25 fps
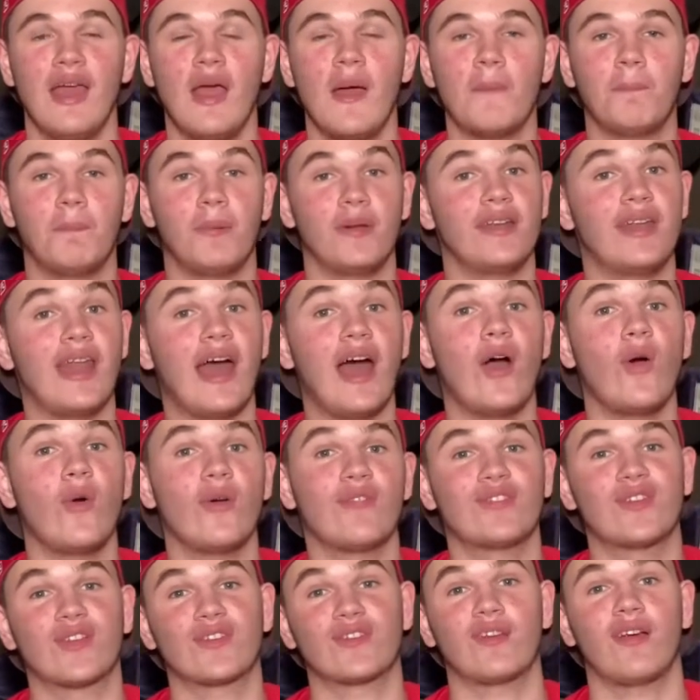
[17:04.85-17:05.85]
But now
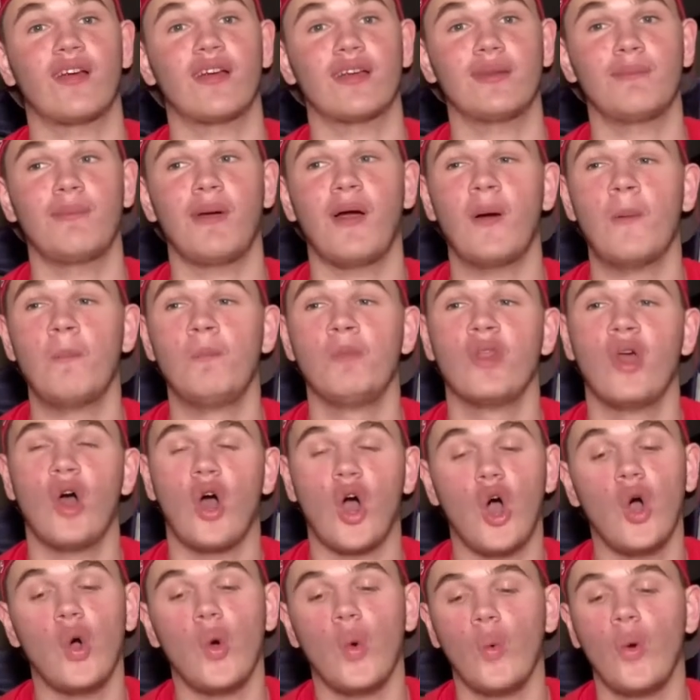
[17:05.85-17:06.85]
if they're talking about,
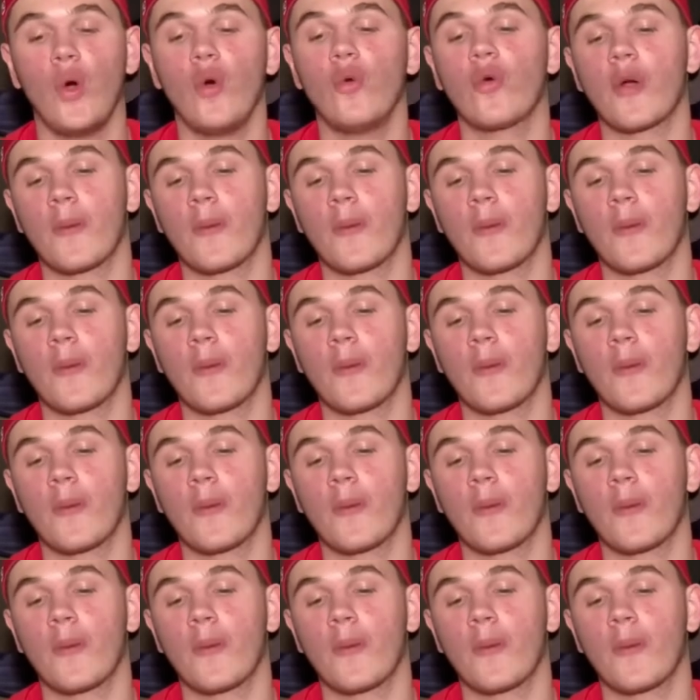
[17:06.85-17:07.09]
we'll